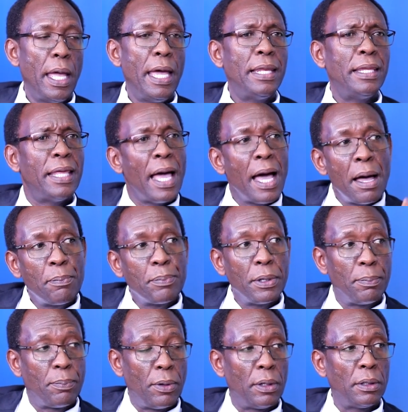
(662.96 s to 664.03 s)
And there are
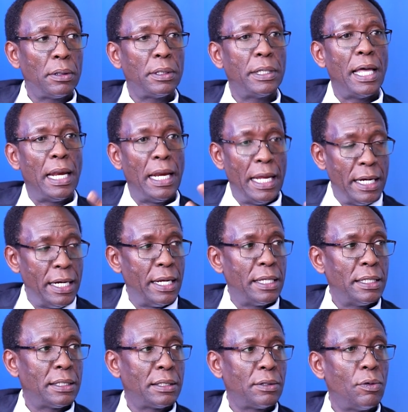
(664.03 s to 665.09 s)
people, there are
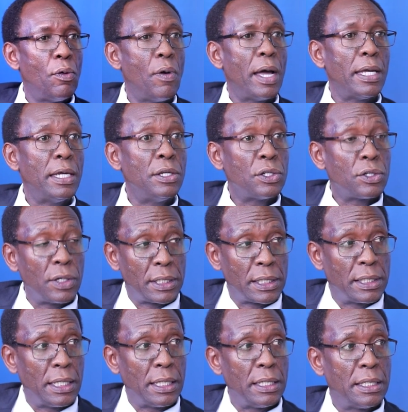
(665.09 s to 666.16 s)
lenders, who are
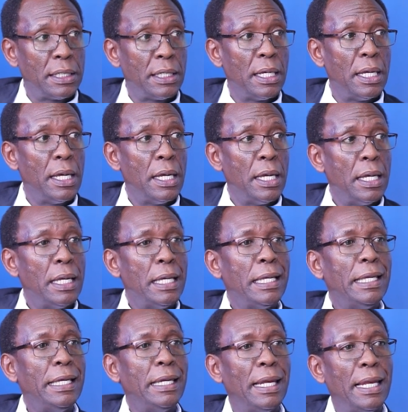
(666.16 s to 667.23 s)
interested
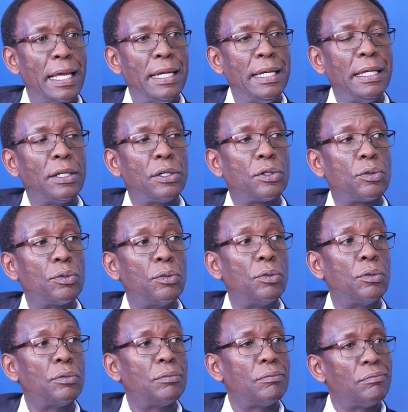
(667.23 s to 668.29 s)
in lending
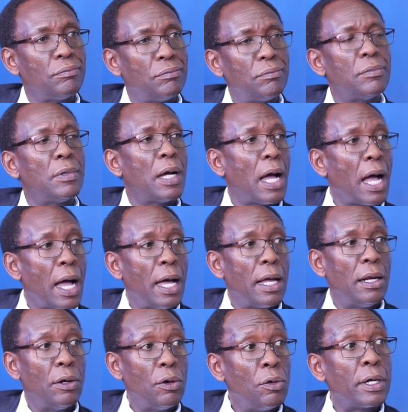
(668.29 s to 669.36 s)
to
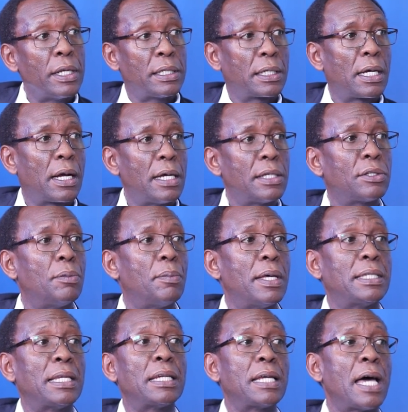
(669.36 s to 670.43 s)
low-risk
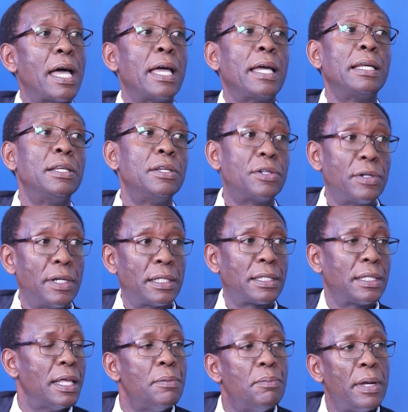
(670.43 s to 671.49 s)
customers at higher interest.
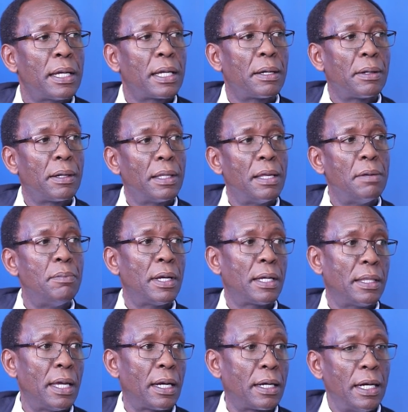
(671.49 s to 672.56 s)

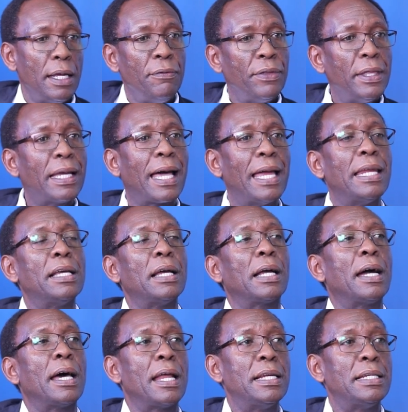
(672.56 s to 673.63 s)
If they can
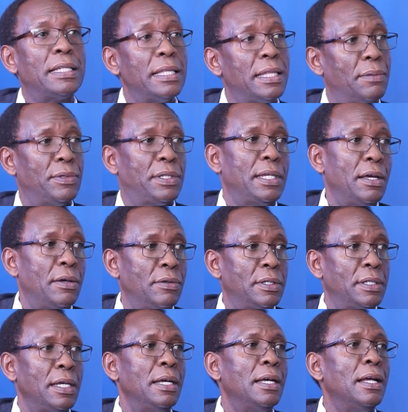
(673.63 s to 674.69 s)
guarantee
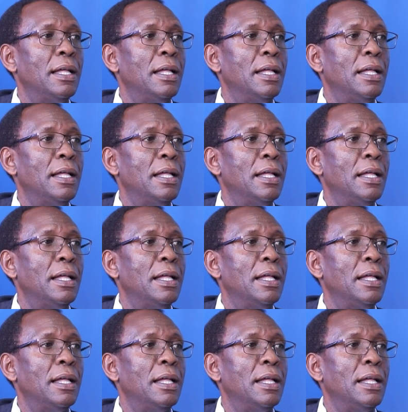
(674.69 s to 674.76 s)
themselves